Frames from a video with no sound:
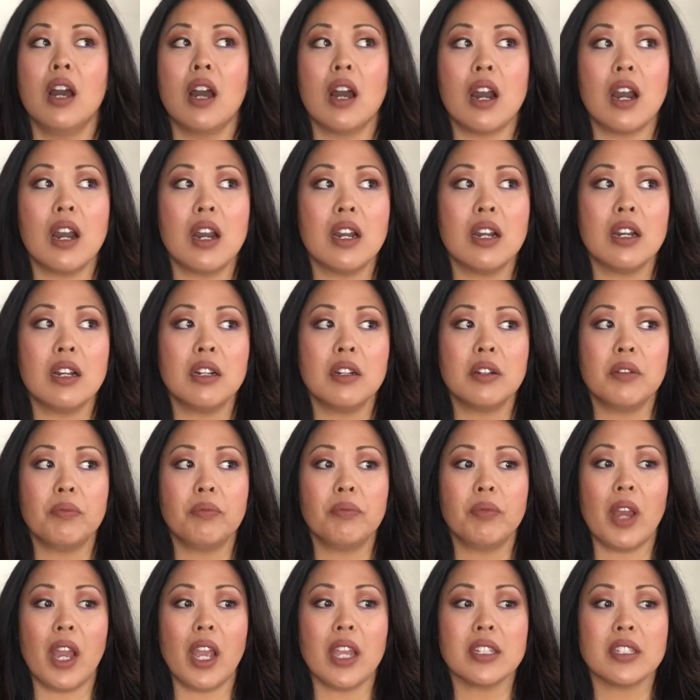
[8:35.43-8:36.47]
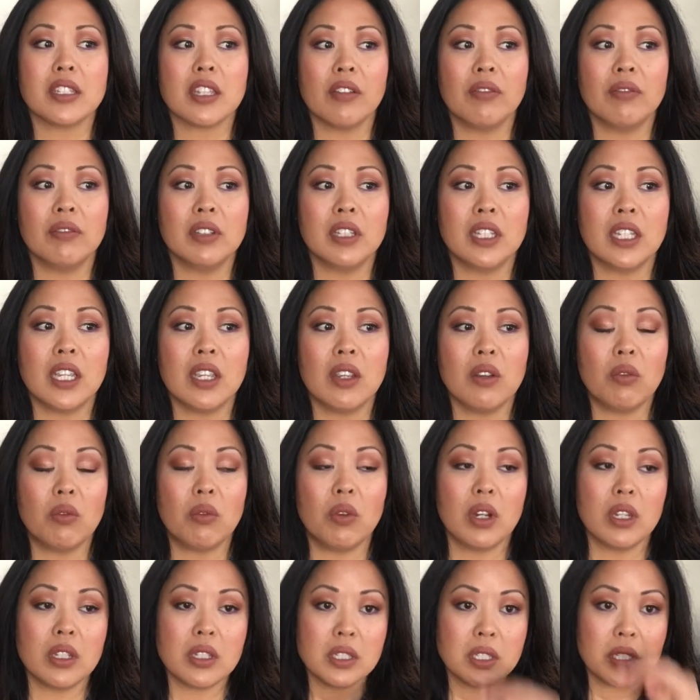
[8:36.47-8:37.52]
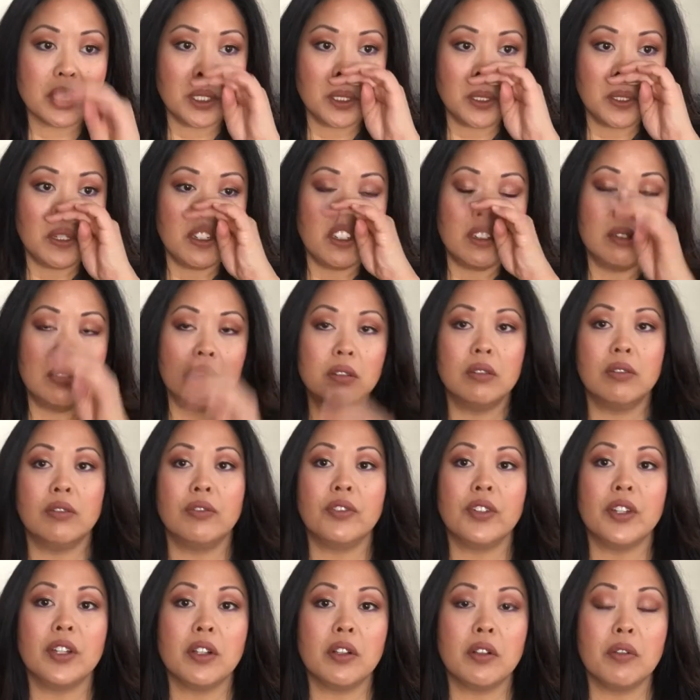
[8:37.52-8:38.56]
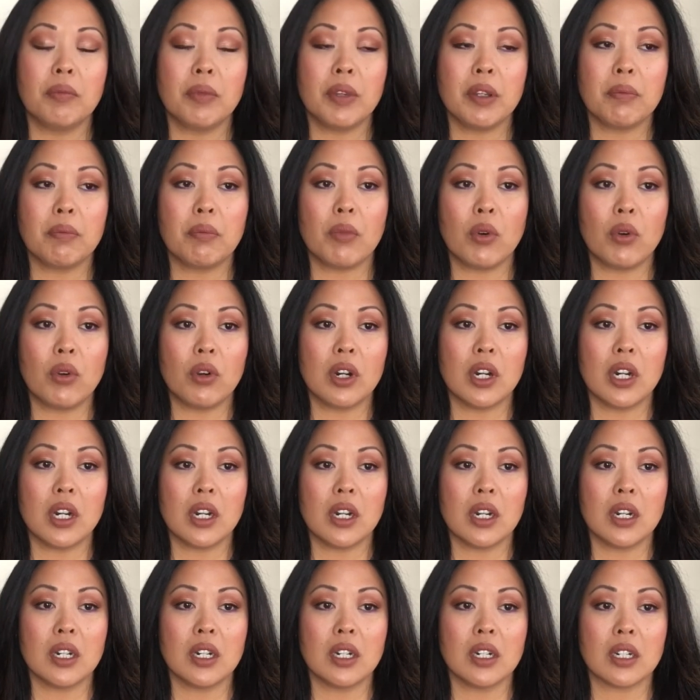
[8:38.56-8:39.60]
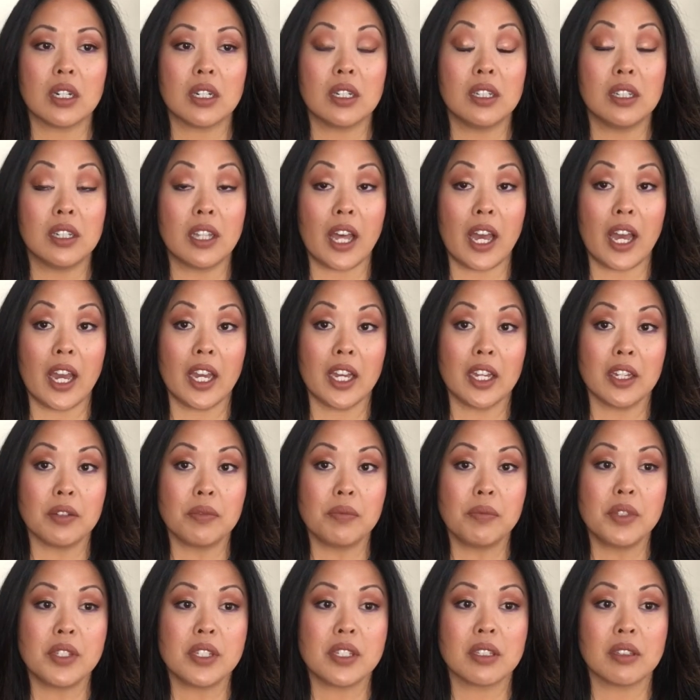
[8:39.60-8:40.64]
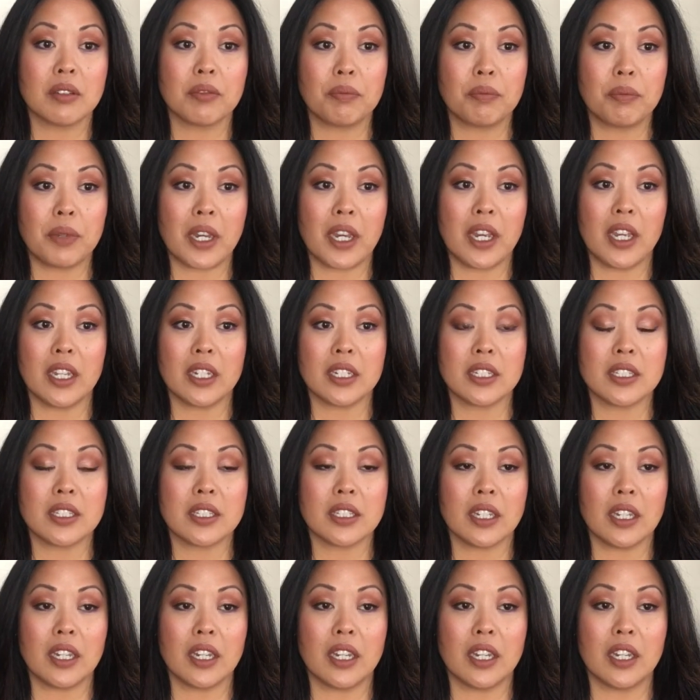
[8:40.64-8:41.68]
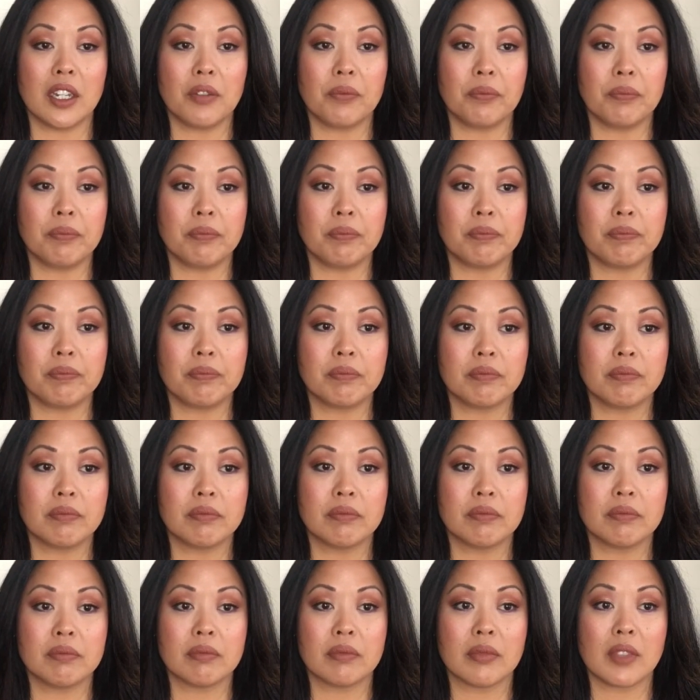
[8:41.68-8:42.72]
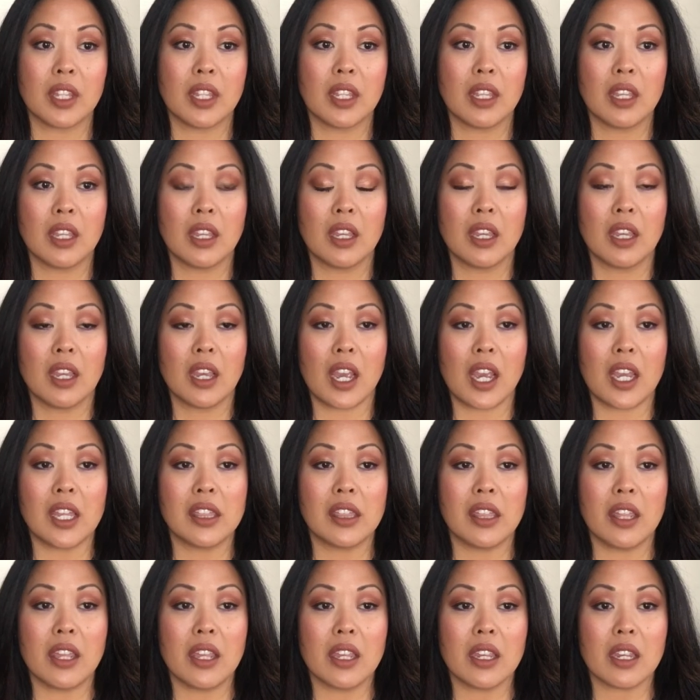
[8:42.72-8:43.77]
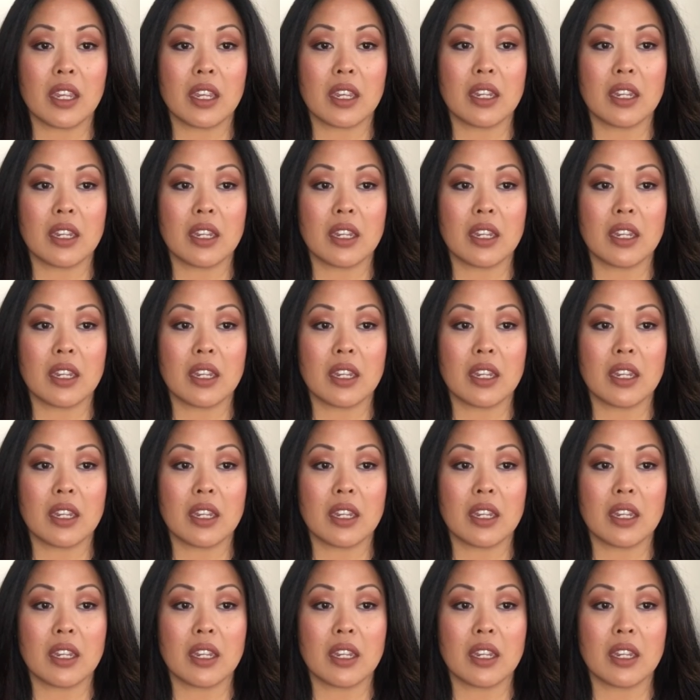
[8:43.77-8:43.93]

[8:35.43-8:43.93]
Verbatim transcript: Um, I definitely want to film more collabs, but um, I think